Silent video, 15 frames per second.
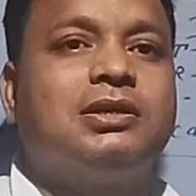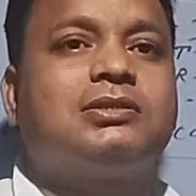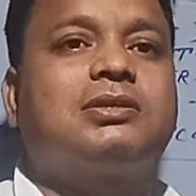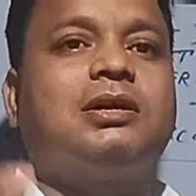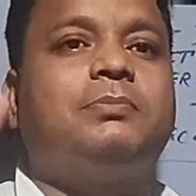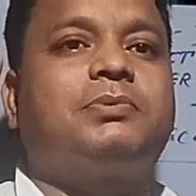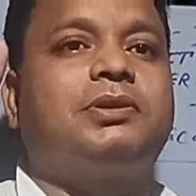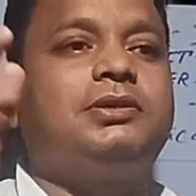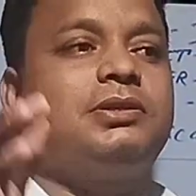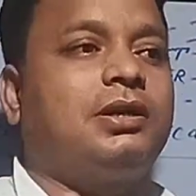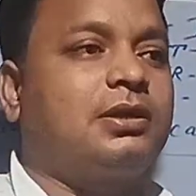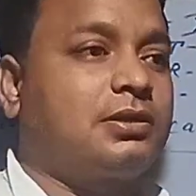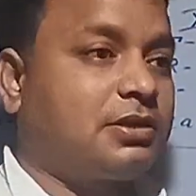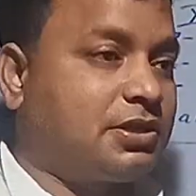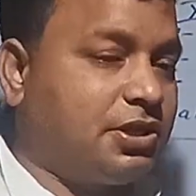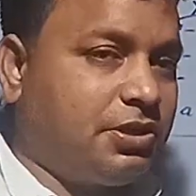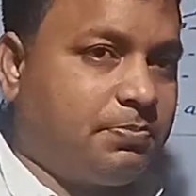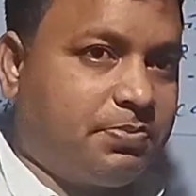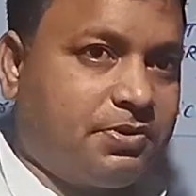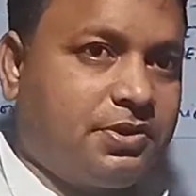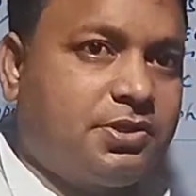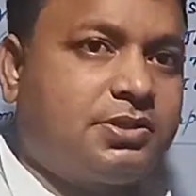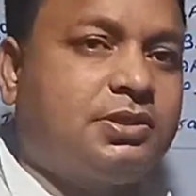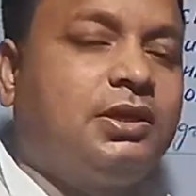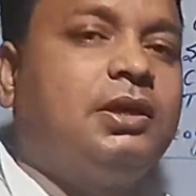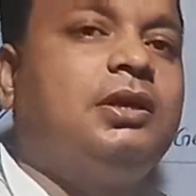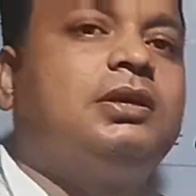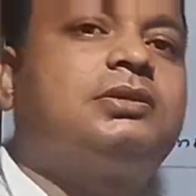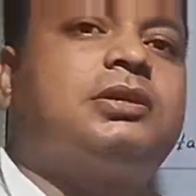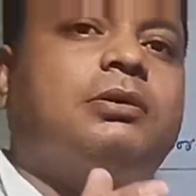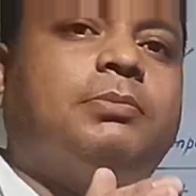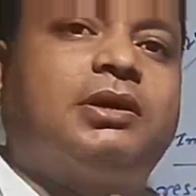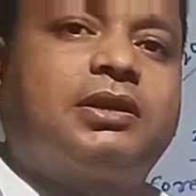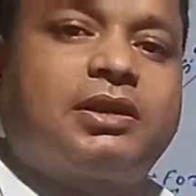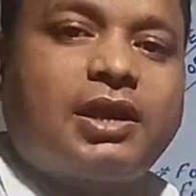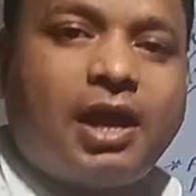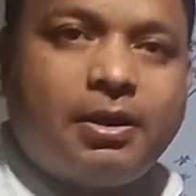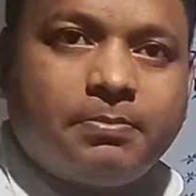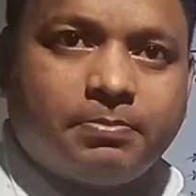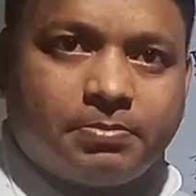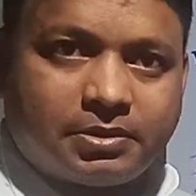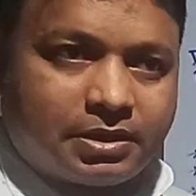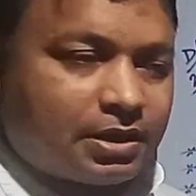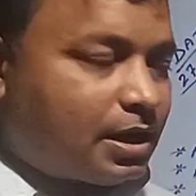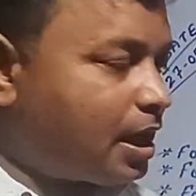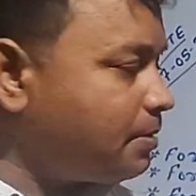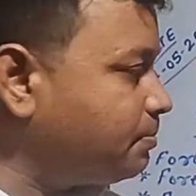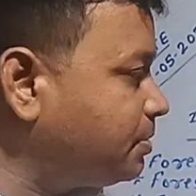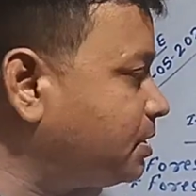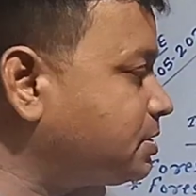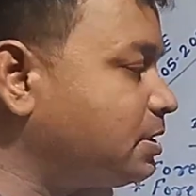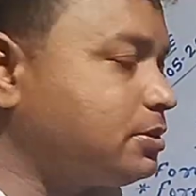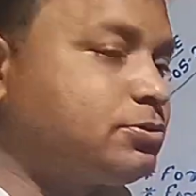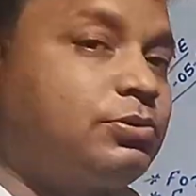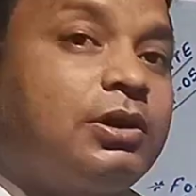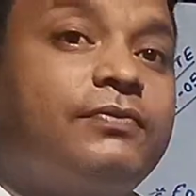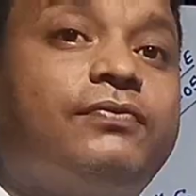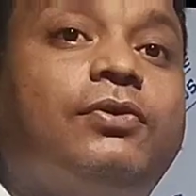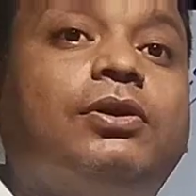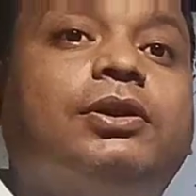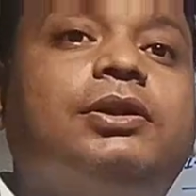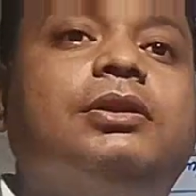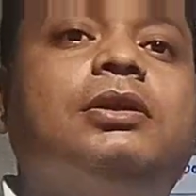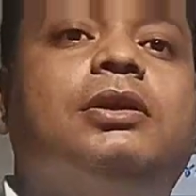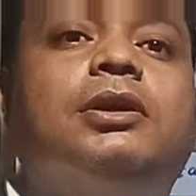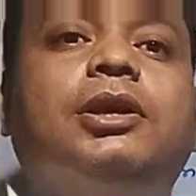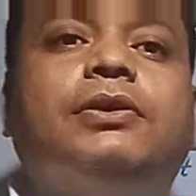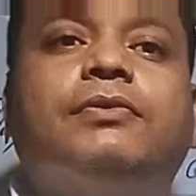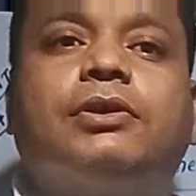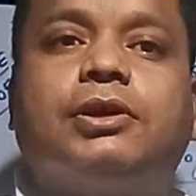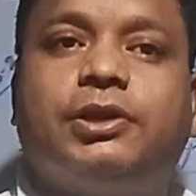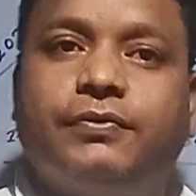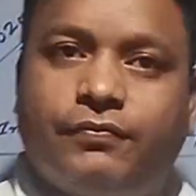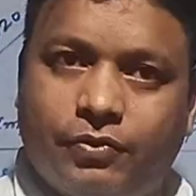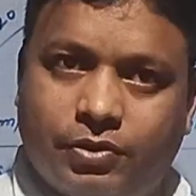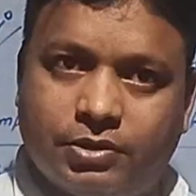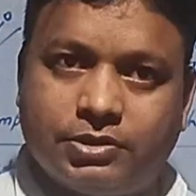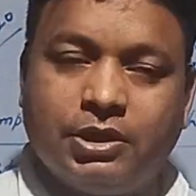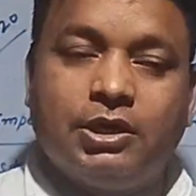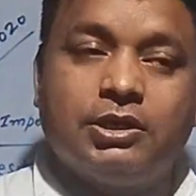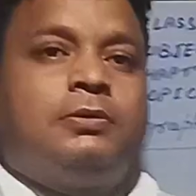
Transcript: Some trees are creepers, some are climbers also are found in evergreen forest.